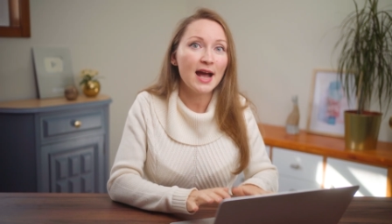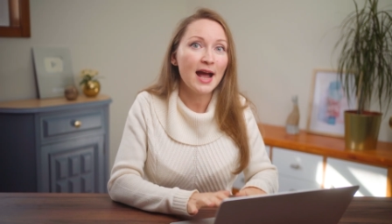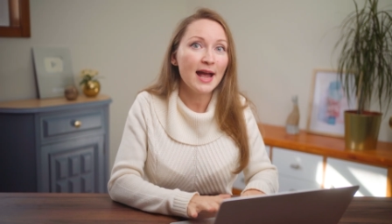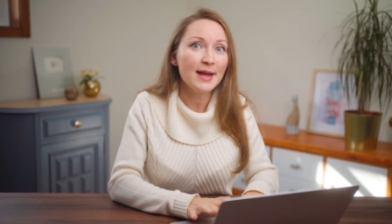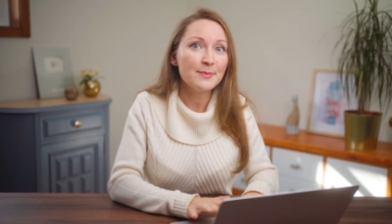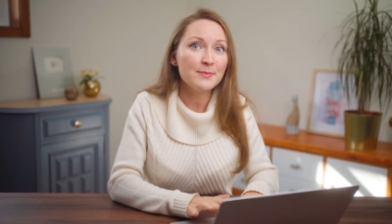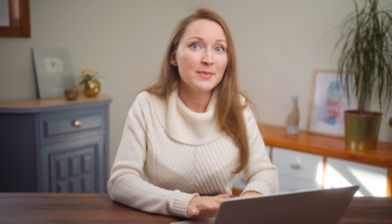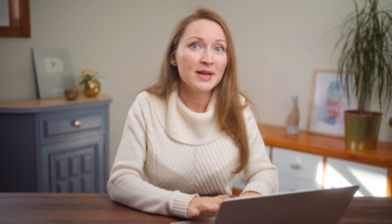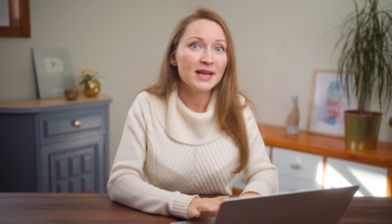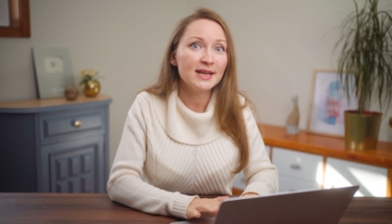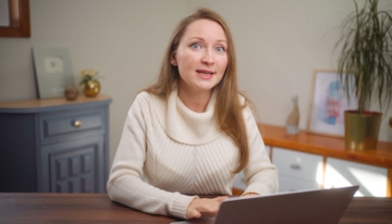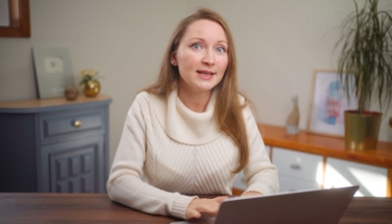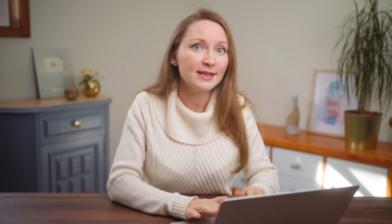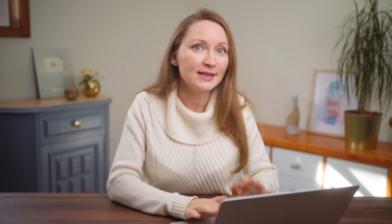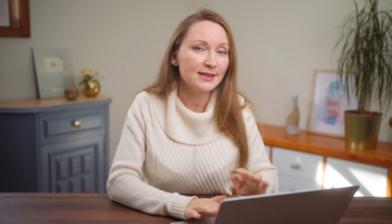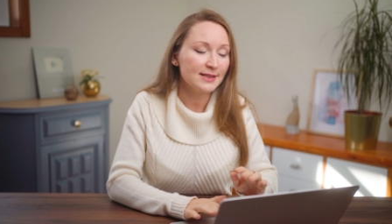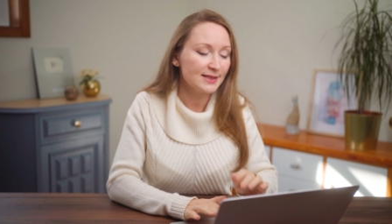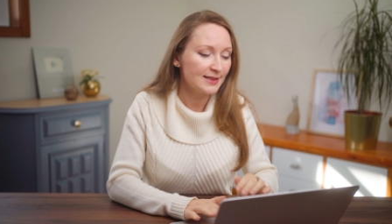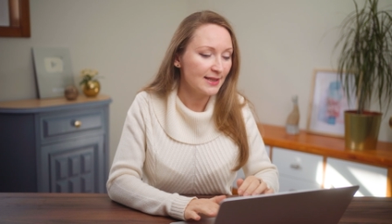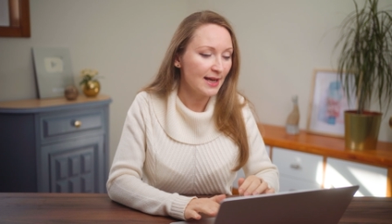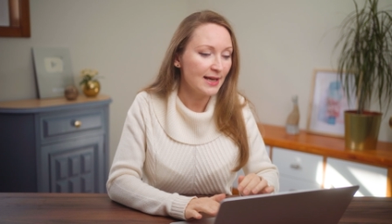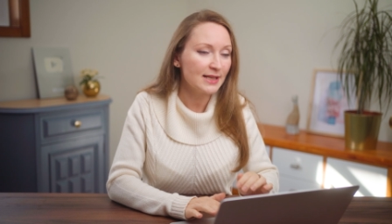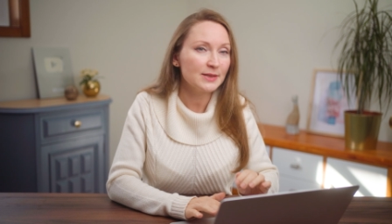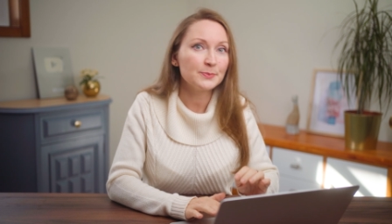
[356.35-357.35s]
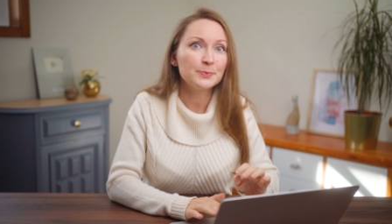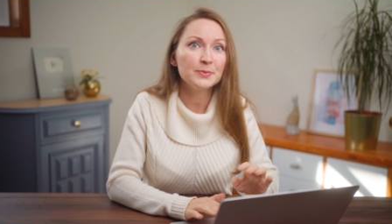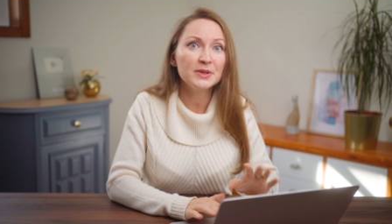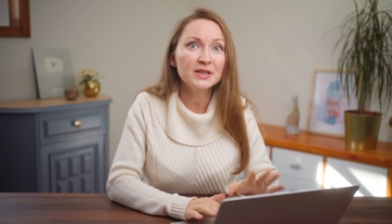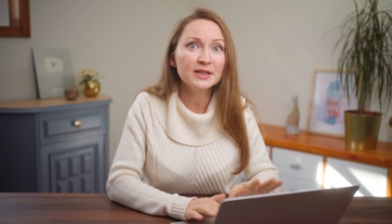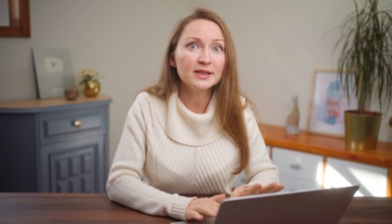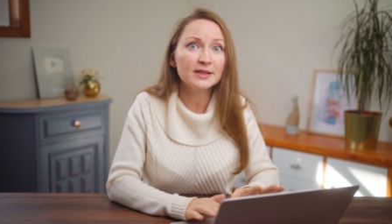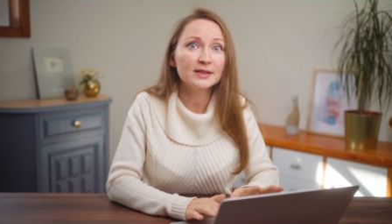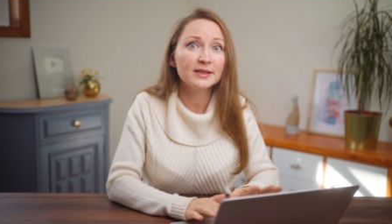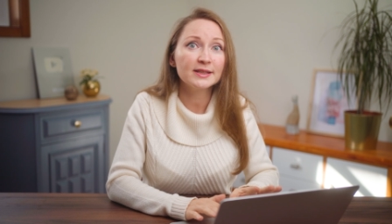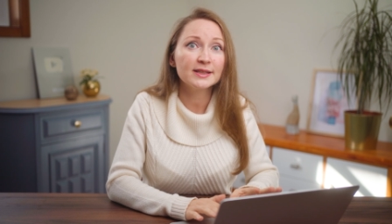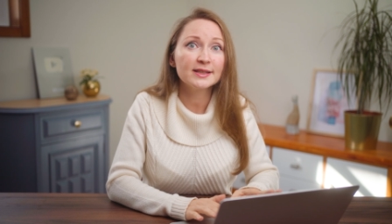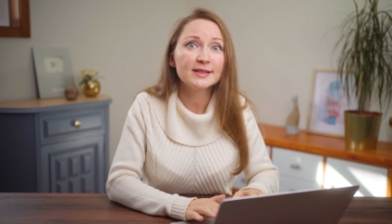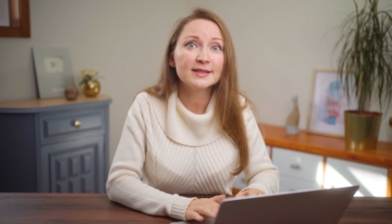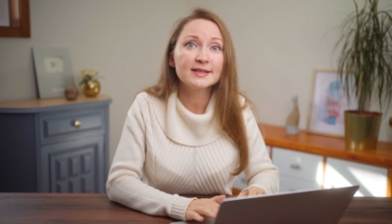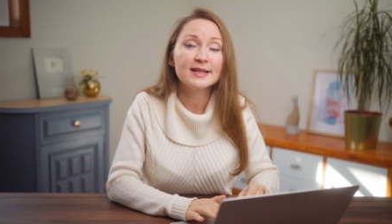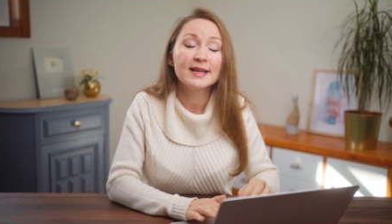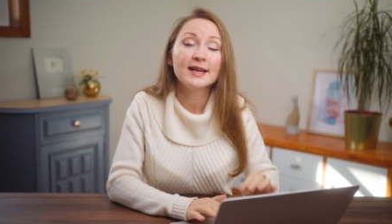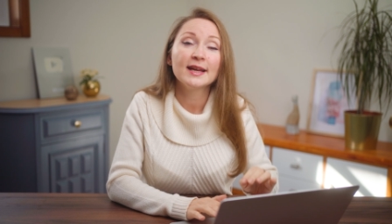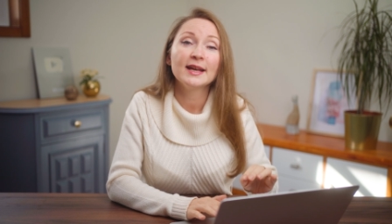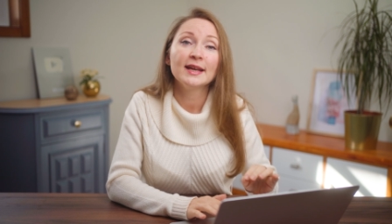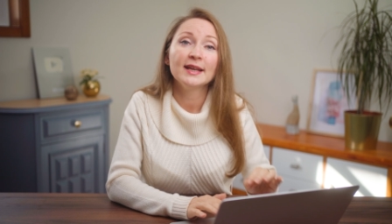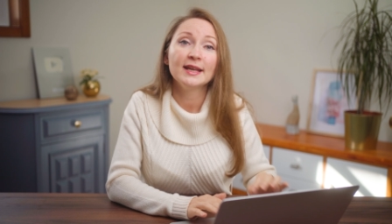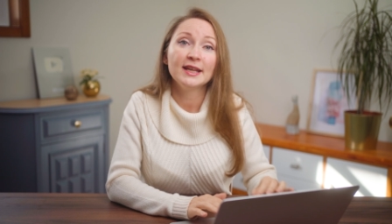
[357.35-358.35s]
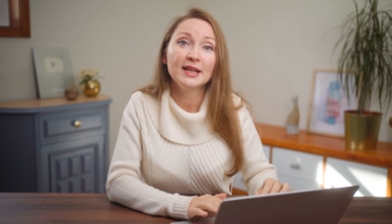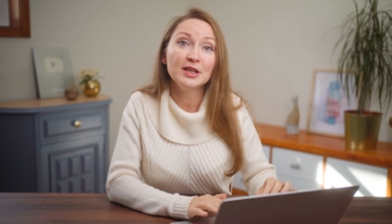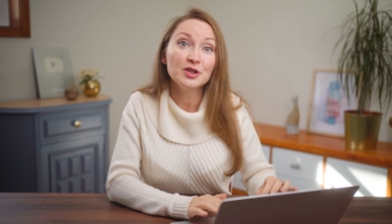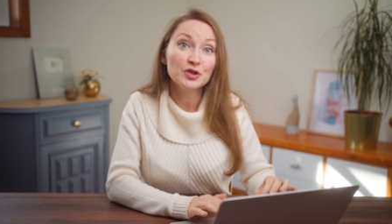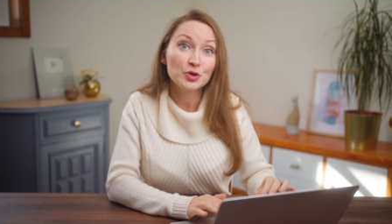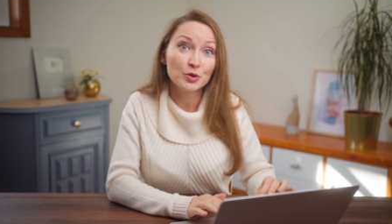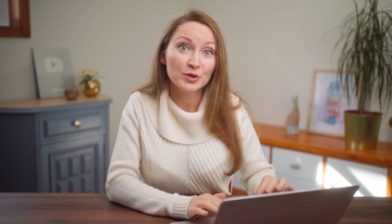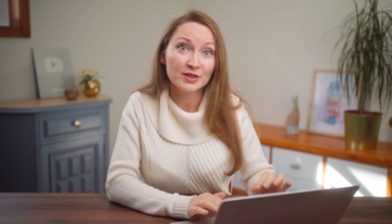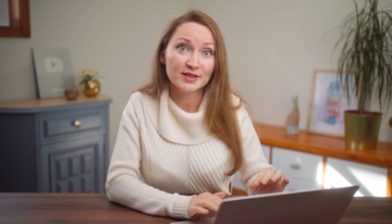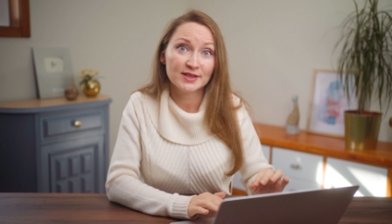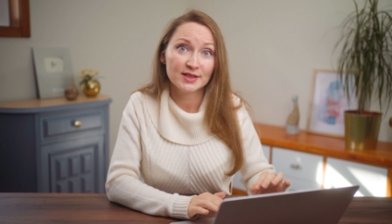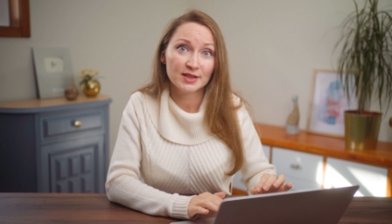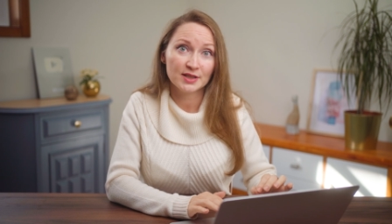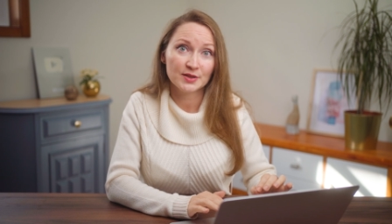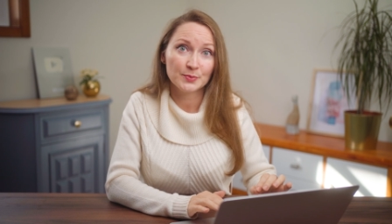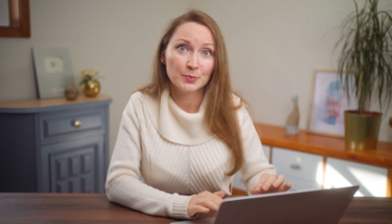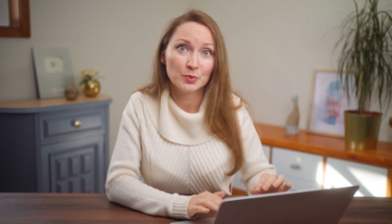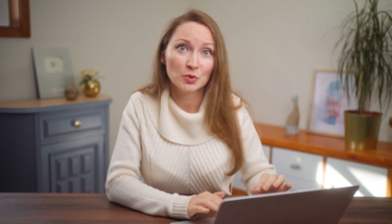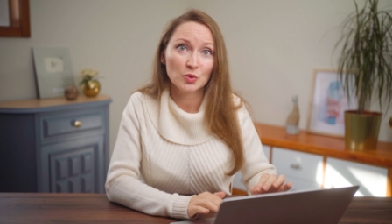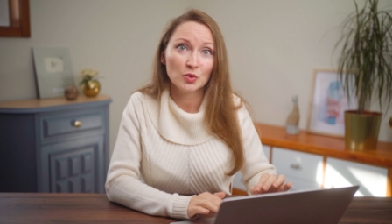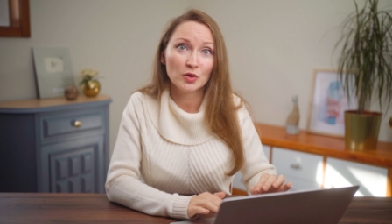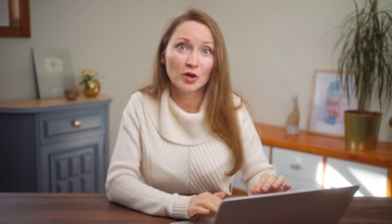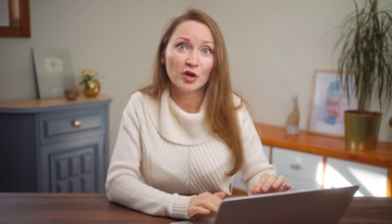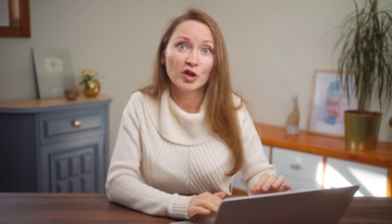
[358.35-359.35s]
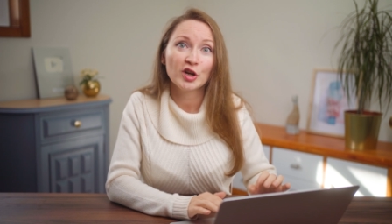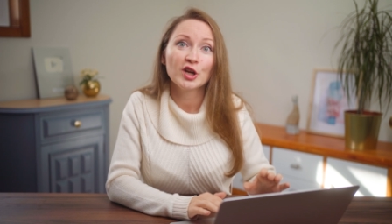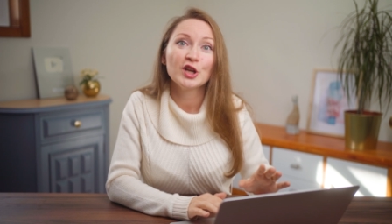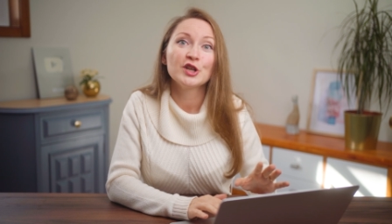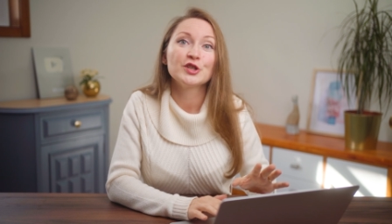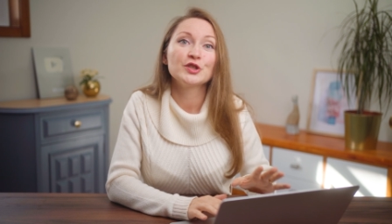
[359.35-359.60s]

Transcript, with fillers: I made inside PinClicks Interest Explorer,